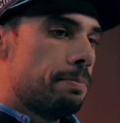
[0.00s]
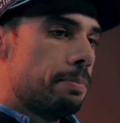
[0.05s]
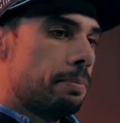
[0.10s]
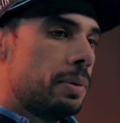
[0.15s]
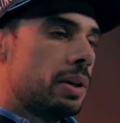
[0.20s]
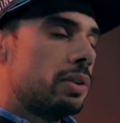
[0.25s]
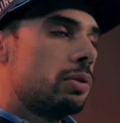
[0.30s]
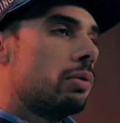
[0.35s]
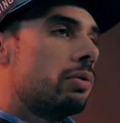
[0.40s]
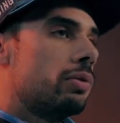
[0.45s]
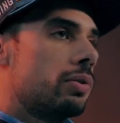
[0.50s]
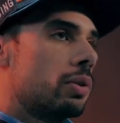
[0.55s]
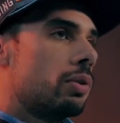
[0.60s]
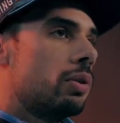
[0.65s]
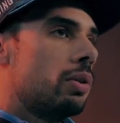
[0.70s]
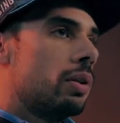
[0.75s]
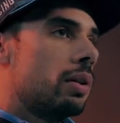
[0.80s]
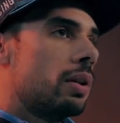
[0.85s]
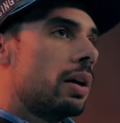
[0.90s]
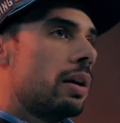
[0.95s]
But
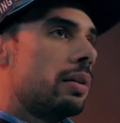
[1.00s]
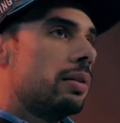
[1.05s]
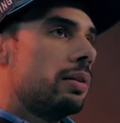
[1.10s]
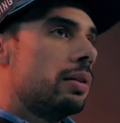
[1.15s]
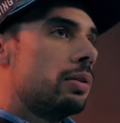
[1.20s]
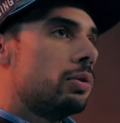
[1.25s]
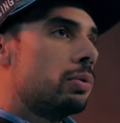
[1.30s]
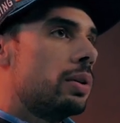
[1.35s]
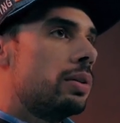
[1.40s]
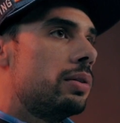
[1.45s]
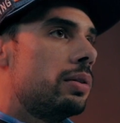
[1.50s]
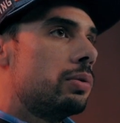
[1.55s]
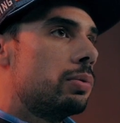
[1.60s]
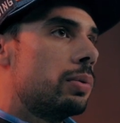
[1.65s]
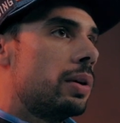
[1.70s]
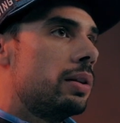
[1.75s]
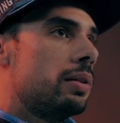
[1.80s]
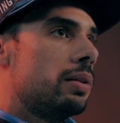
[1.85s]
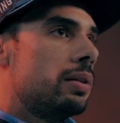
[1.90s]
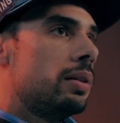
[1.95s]
overall, I think
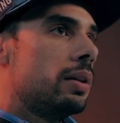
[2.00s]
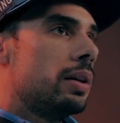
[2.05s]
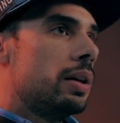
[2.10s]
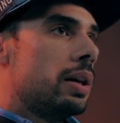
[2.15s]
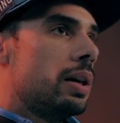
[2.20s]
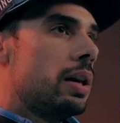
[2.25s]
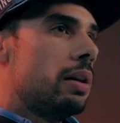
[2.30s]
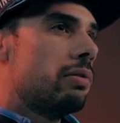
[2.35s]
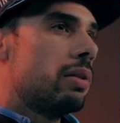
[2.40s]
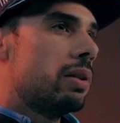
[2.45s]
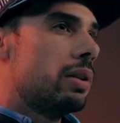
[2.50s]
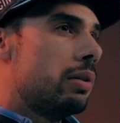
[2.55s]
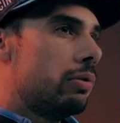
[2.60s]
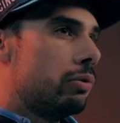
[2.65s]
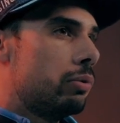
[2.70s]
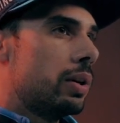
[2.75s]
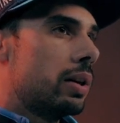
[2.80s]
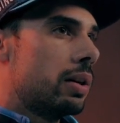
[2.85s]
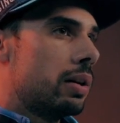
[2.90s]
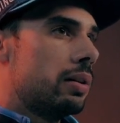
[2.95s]
2020, even
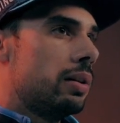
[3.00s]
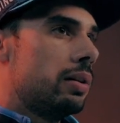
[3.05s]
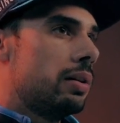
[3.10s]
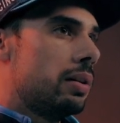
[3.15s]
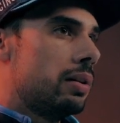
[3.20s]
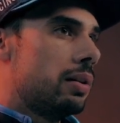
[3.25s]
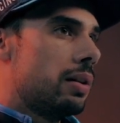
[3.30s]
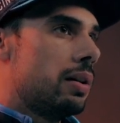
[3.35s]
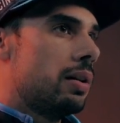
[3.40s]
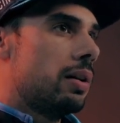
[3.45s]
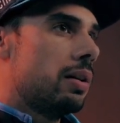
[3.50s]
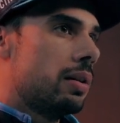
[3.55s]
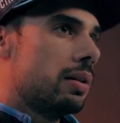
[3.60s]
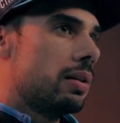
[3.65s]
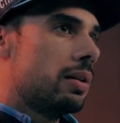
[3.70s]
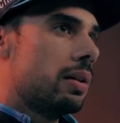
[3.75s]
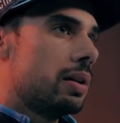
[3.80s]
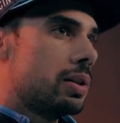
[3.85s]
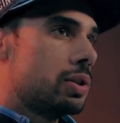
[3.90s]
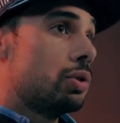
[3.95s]
if we cut it
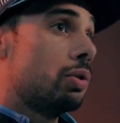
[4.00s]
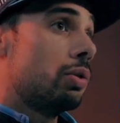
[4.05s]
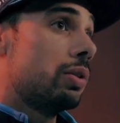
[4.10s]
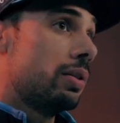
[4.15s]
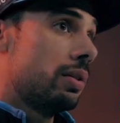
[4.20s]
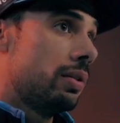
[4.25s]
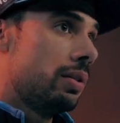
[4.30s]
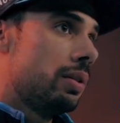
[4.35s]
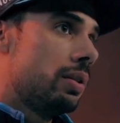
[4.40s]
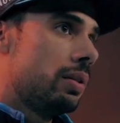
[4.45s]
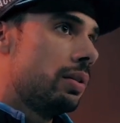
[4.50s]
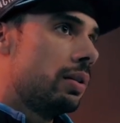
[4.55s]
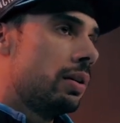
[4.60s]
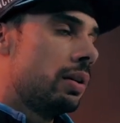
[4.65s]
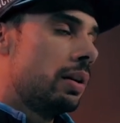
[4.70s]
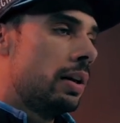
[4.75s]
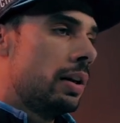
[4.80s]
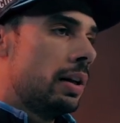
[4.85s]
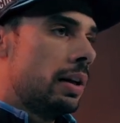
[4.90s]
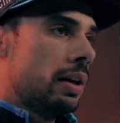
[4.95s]
a shorter year,
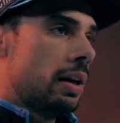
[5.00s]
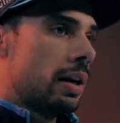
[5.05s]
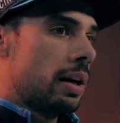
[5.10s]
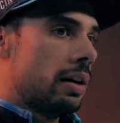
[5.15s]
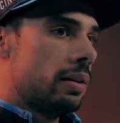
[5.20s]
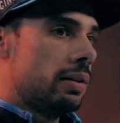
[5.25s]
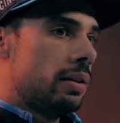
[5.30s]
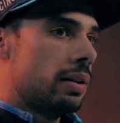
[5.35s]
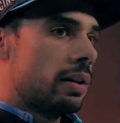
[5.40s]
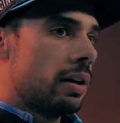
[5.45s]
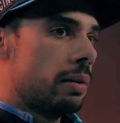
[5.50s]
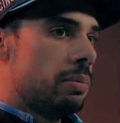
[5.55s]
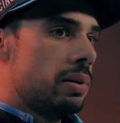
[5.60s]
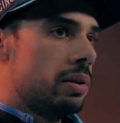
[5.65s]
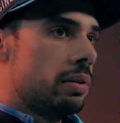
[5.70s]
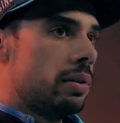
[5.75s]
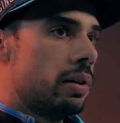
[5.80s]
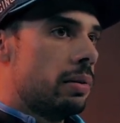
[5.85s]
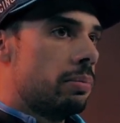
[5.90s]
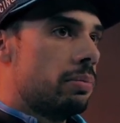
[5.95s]
I think I
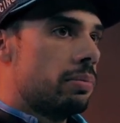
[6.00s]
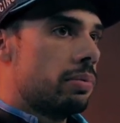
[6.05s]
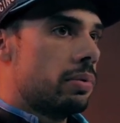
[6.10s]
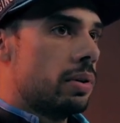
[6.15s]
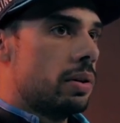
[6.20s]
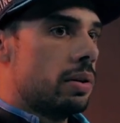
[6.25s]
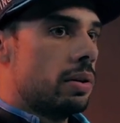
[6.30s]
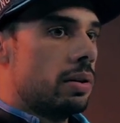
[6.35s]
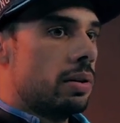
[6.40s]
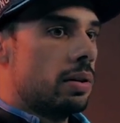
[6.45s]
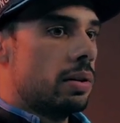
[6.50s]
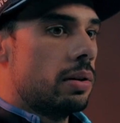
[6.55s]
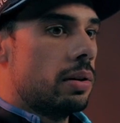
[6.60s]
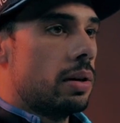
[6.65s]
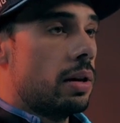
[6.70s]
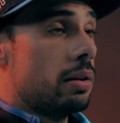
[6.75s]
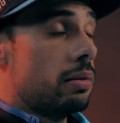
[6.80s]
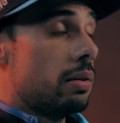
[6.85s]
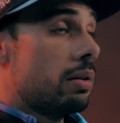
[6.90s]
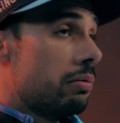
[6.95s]
build up
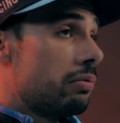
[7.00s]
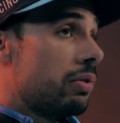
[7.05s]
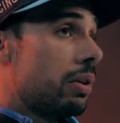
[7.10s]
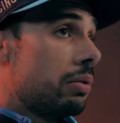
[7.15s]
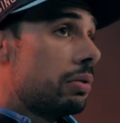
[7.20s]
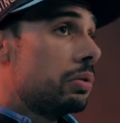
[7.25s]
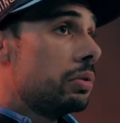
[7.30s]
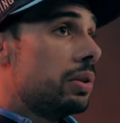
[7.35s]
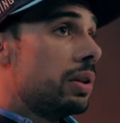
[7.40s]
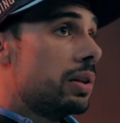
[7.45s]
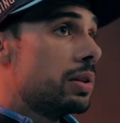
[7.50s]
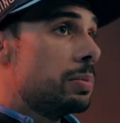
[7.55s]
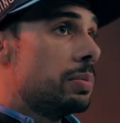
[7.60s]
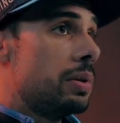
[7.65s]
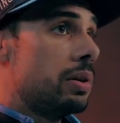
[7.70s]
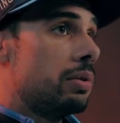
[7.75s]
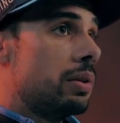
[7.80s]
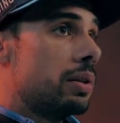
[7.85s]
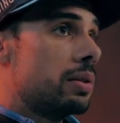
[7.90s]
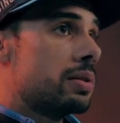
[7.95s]
a very good
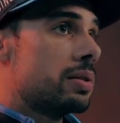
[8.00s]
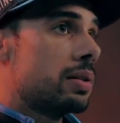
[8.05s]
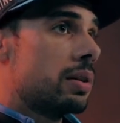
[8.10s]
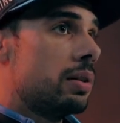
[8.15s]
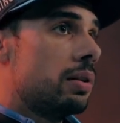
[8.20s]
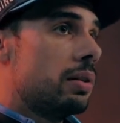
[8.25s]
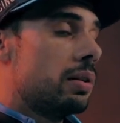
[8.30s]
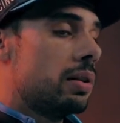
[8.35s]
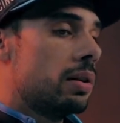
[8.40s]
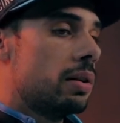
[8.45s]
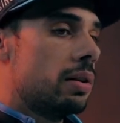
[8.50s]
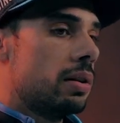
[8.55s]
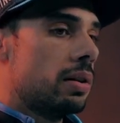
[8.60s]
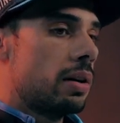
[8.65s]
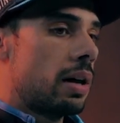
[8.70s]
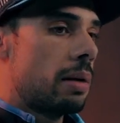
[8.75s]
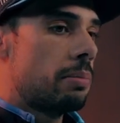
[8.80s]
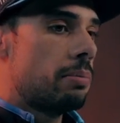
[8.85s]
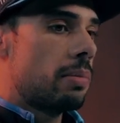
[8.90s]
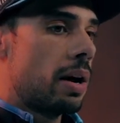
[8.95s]
experience, and
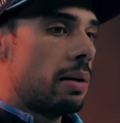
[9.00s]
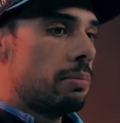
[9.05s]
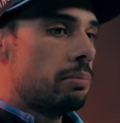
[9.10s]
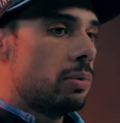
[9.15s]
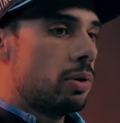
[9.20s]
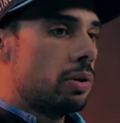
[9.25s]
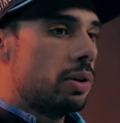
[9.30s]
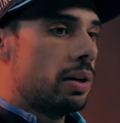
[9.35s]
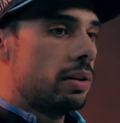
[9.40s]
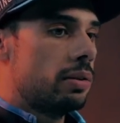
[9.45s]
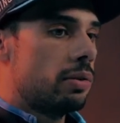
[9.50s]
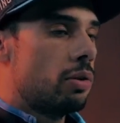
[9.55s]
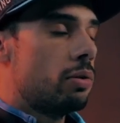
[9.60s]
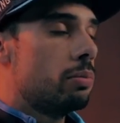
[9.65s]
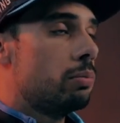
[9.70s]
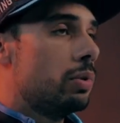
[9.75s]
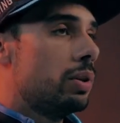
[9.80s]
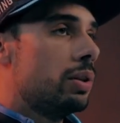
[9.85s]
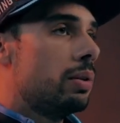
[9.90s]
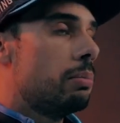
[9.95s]
I'm more at
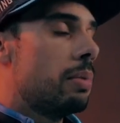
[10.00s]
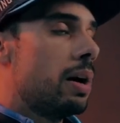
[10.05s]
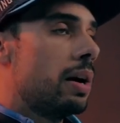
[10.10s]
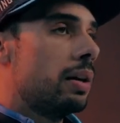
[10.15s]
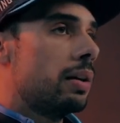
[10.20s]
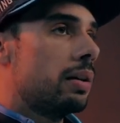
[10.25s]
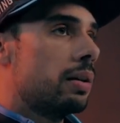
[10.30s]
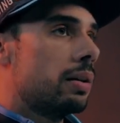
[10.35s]
home with the bike,